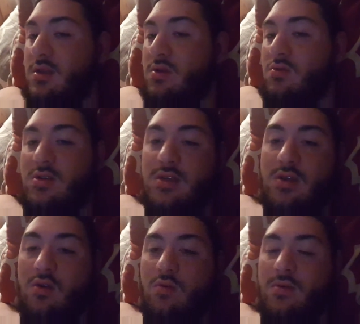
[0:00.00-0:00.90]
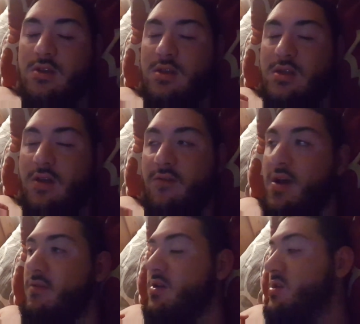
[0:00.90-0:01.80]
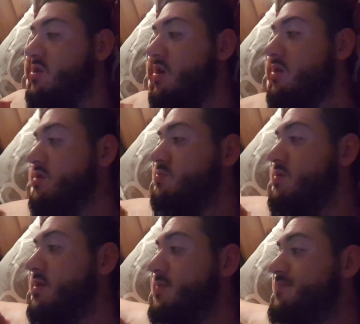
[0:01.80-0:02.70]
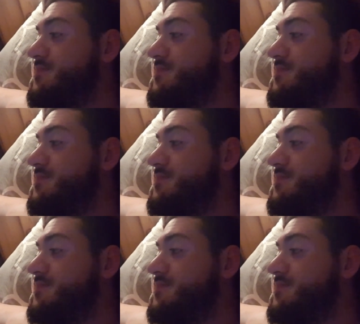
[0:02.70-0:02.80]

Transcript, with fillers: So it was just a whole bunch of stuff I have to charge. But